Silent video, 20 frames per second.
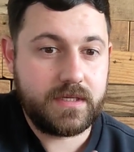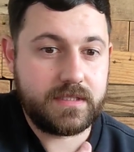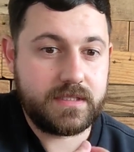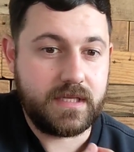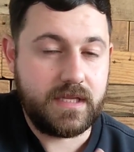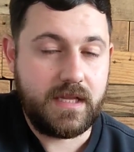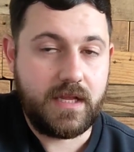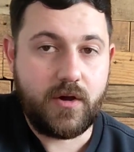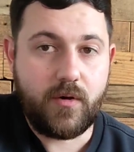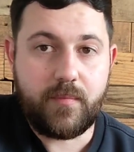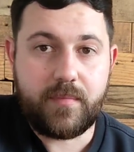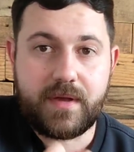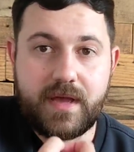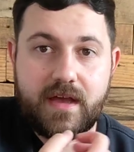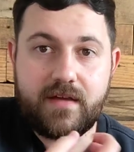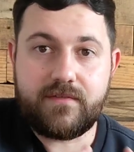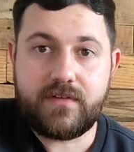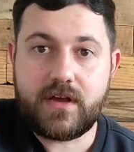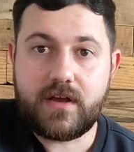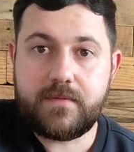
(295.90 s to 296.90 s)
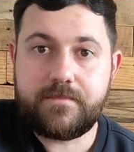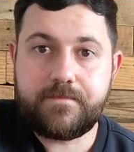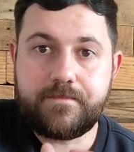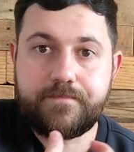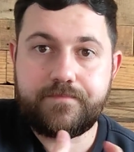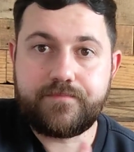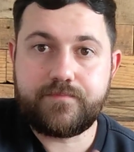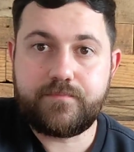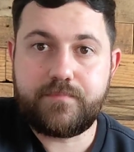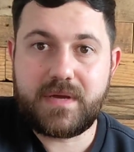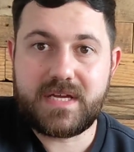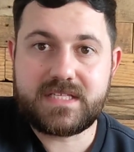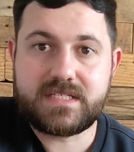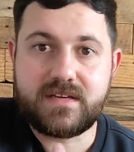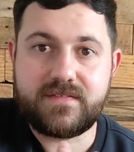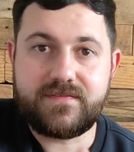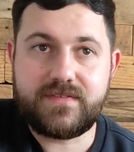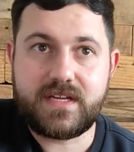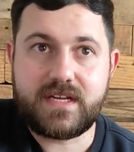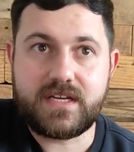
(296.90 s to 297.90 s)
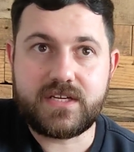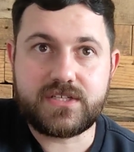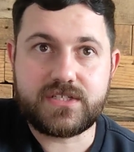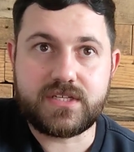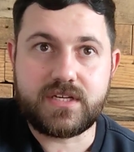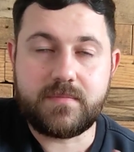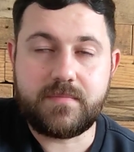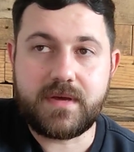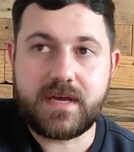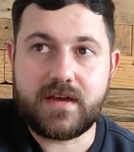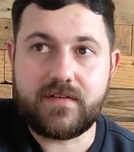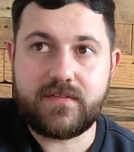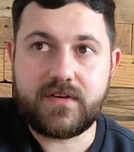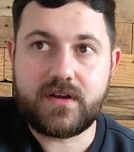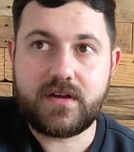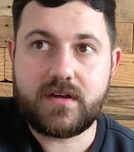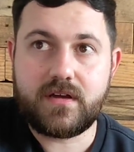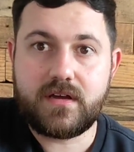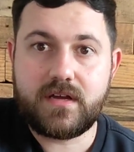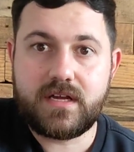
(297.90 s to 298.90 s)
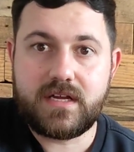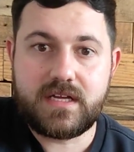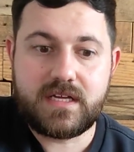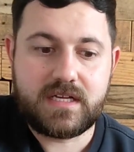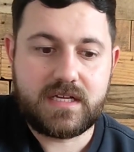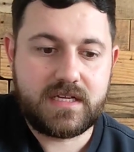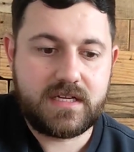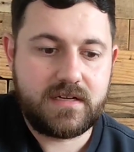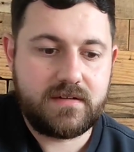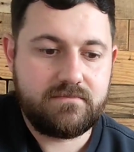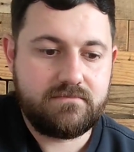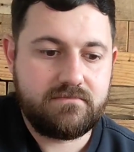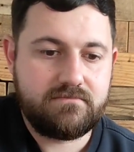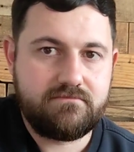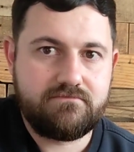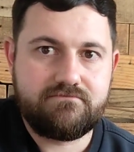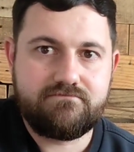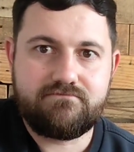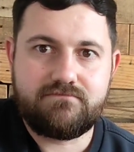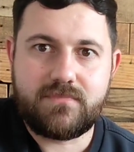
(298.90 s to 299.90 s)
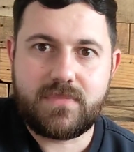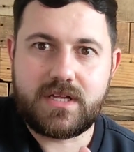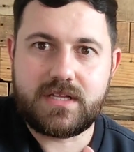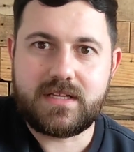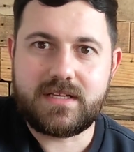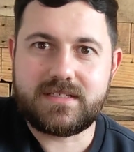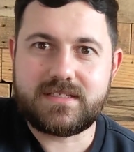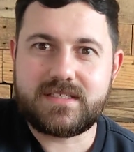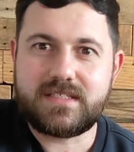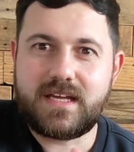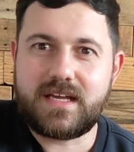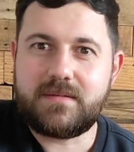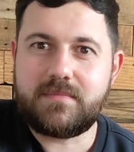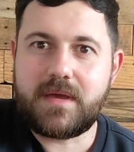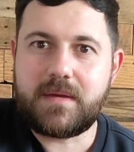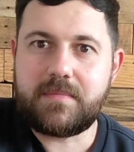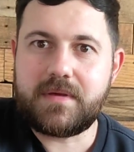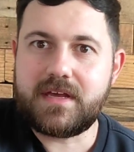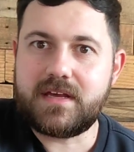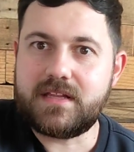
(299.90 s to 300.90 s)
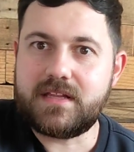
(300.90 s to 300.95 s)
little bit of a bitter finish and a bit of a let's say maybe a